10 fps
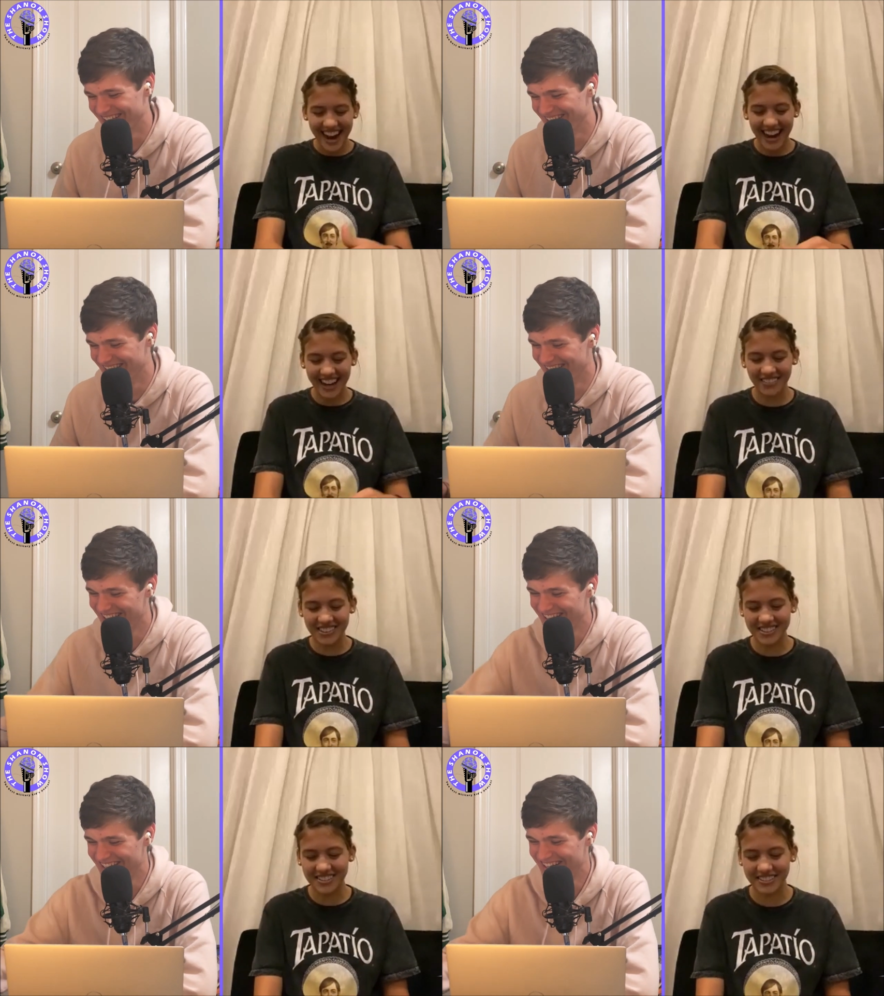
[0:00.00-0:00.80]
Speaker 1: I haven't
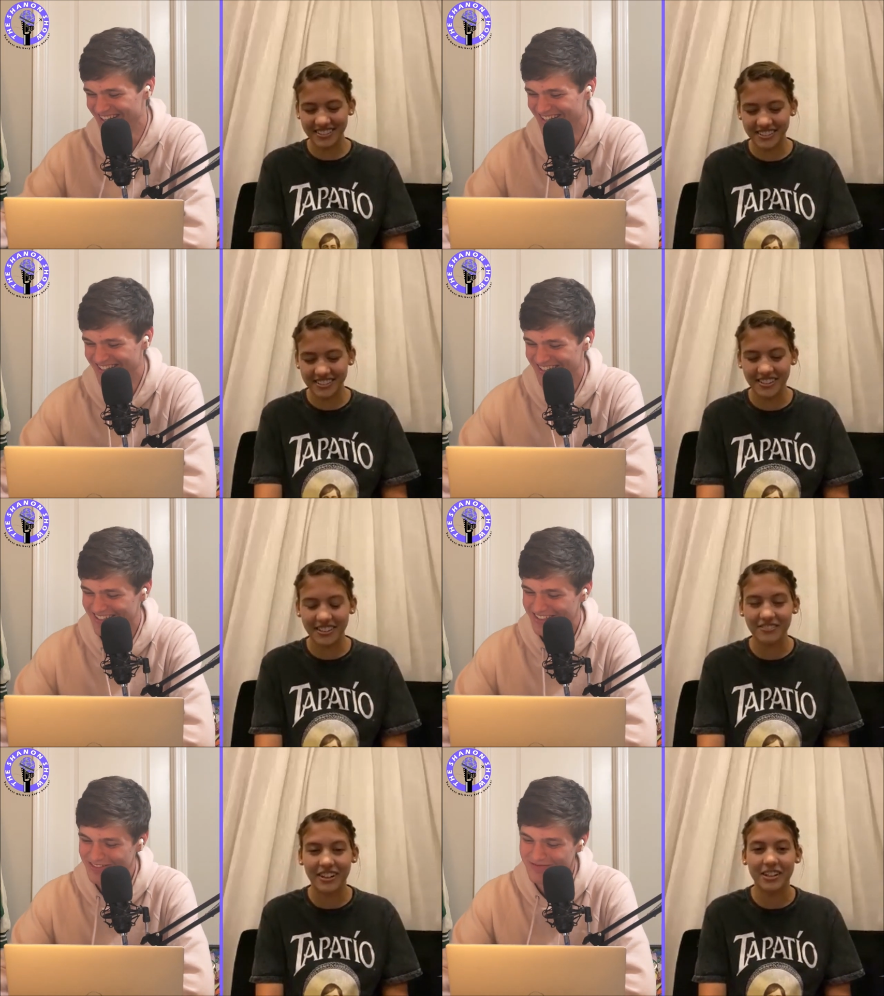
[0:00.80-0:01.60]
started any creative
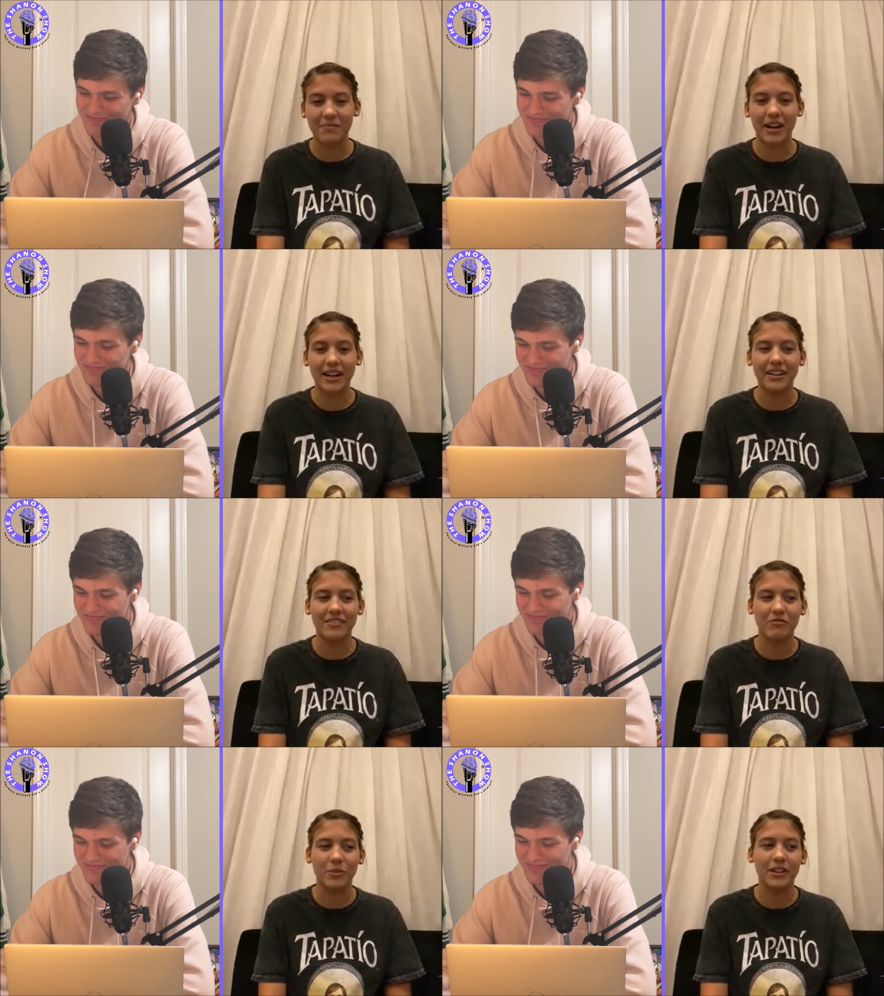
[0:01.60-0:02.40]
writing. Mine
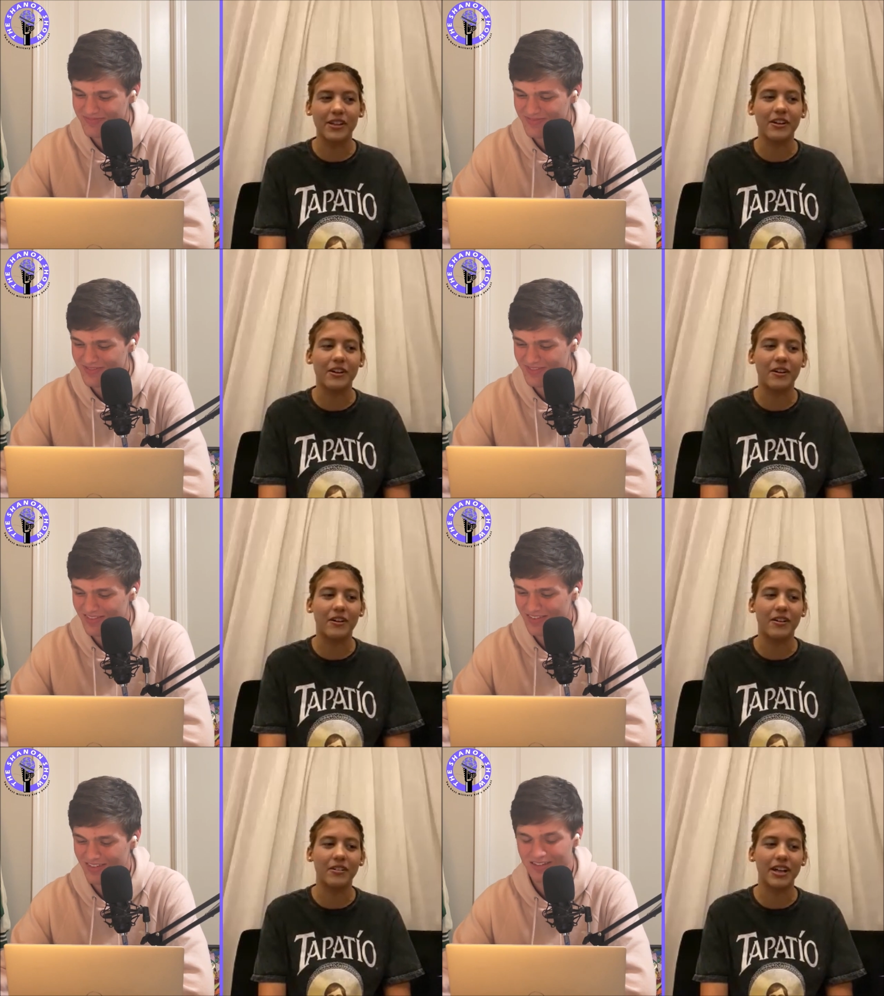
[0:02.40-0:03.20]
have been
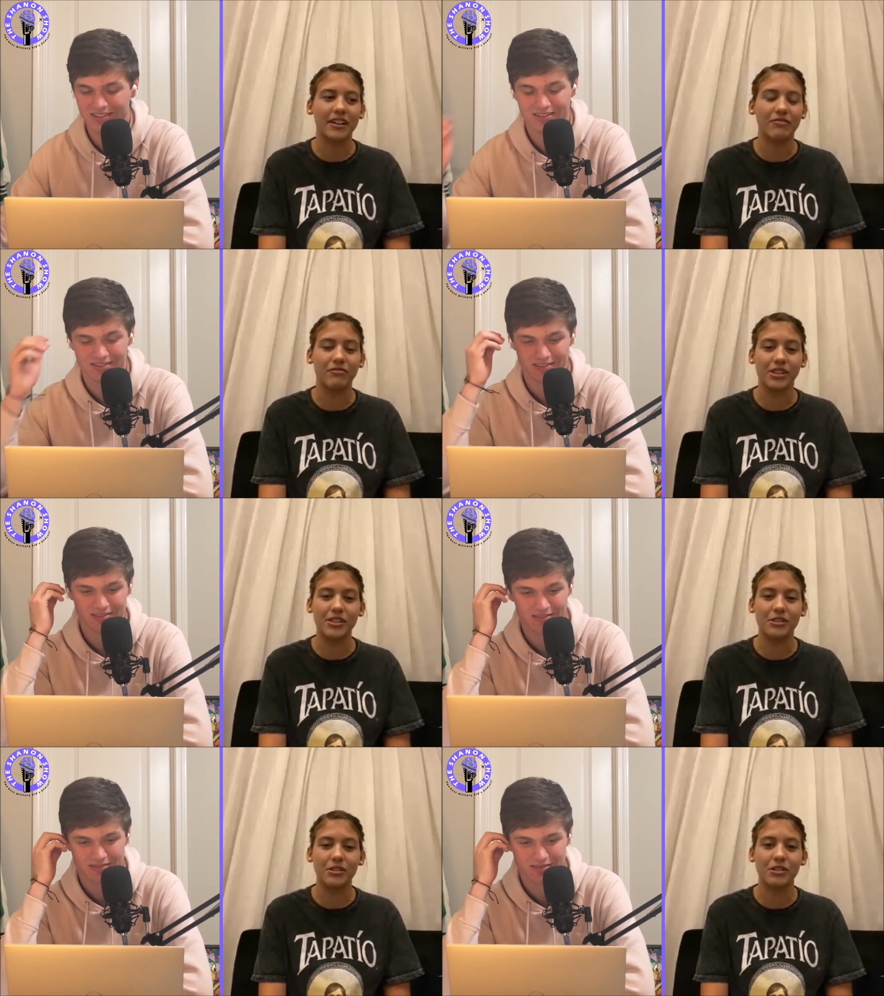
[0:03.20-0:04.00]
all kind of
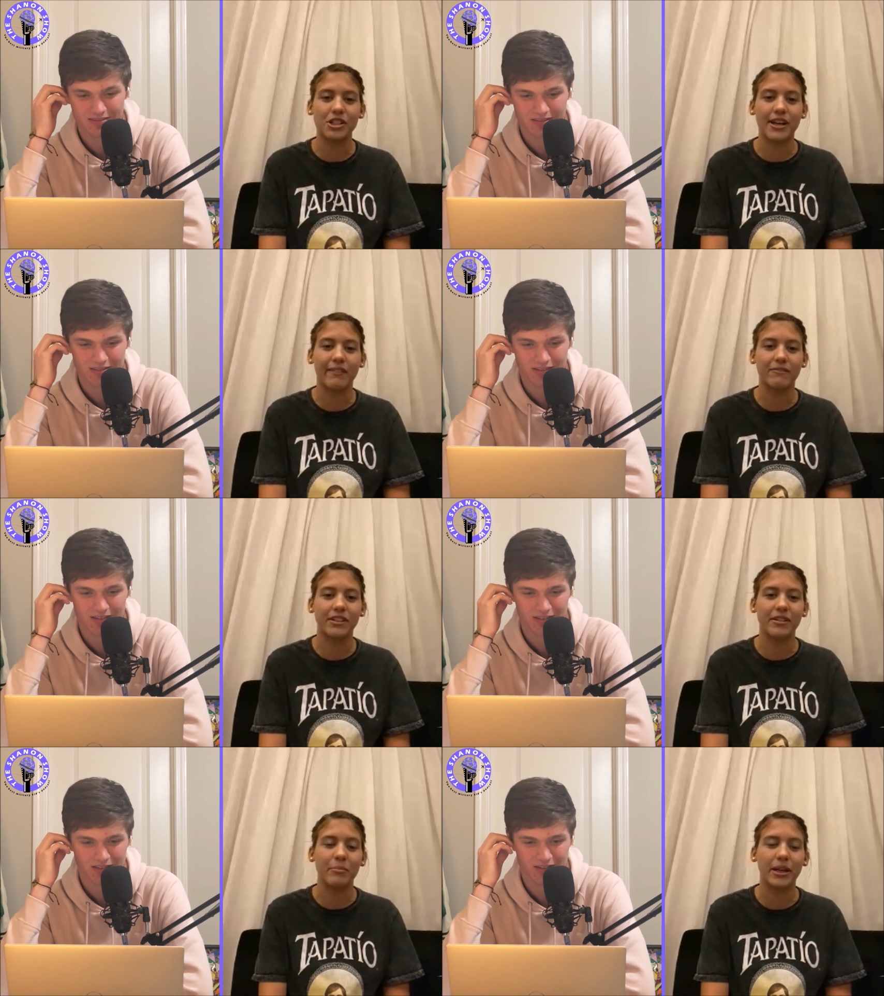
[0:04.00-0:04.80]
research
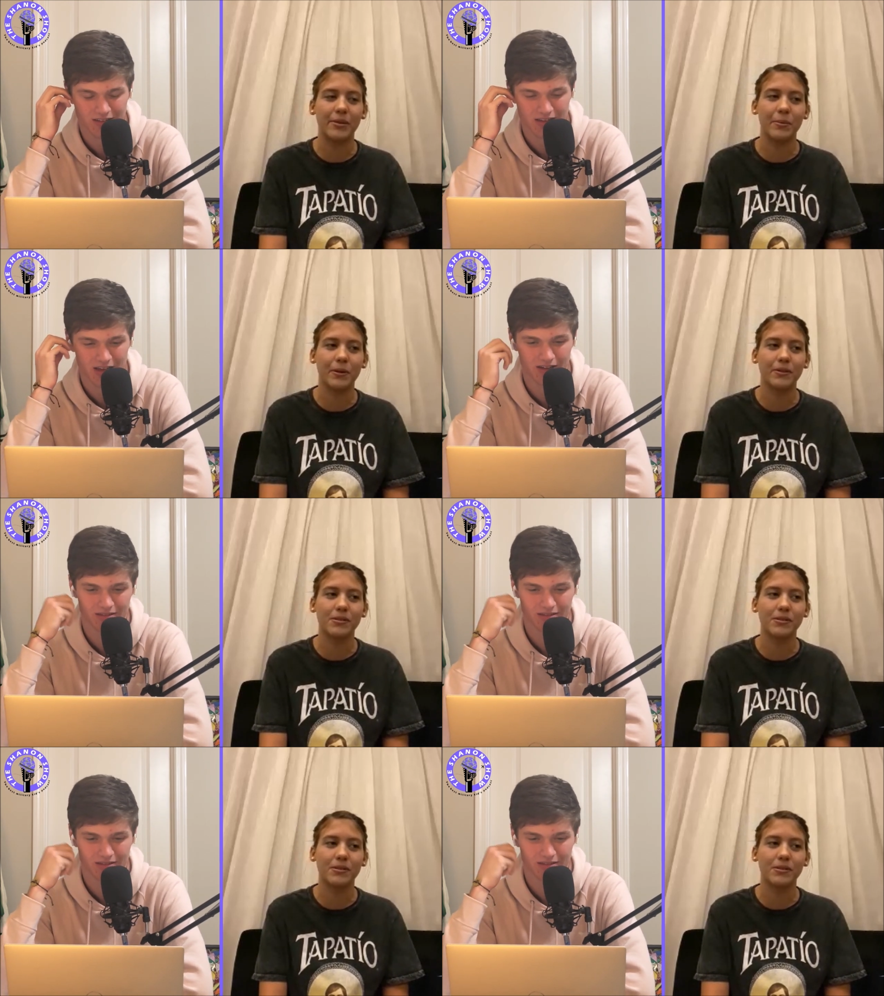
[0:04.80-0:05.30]
heavy papers, yeah.